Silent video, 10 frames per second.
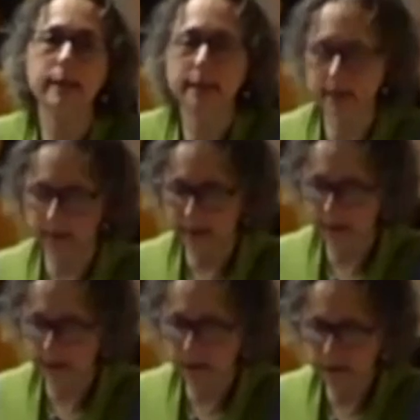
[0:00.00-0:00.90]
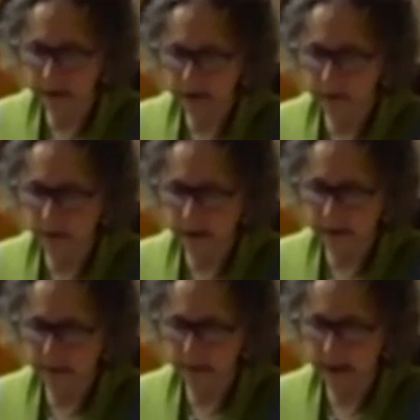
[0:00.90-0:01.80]
to listen to music while
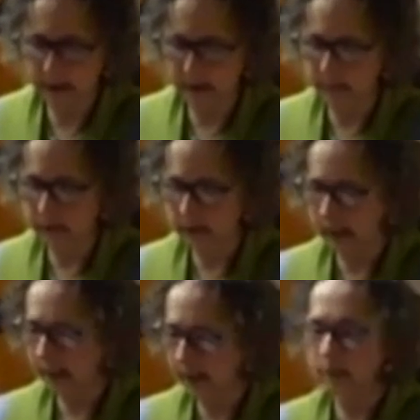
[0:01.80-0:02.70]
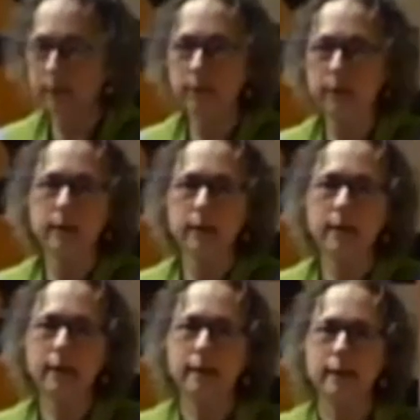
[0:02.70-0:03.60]
you're making your mosaic, or
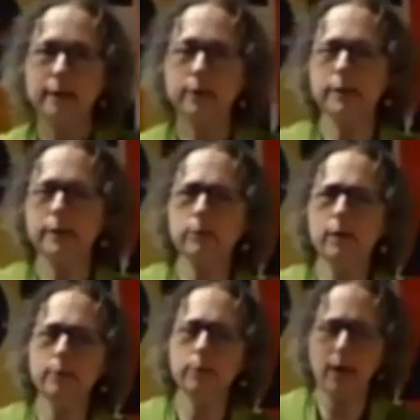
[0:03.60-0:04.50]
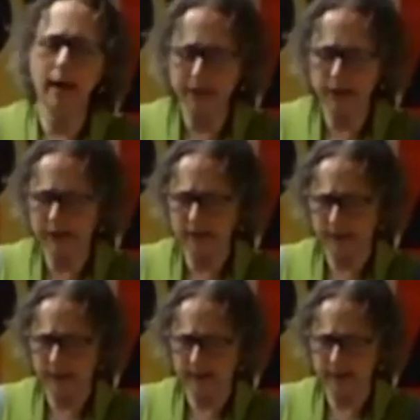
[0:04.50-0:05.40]
you wouldn't want to watch
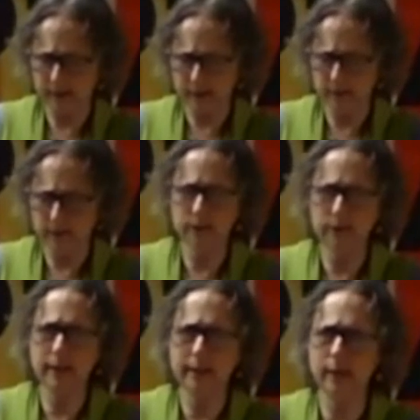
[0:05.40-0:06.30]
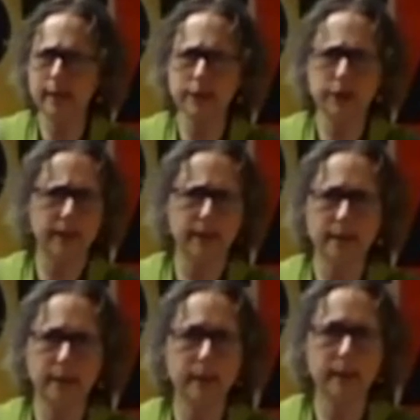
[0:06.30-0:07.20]
something though. Don't try to watch
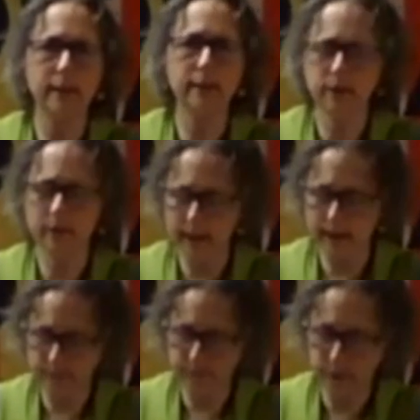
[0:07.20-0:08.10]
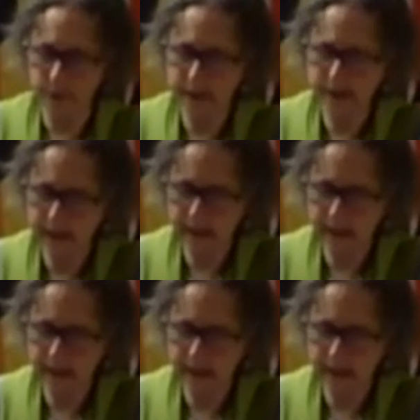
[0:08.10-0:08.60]
anything, because you need to focus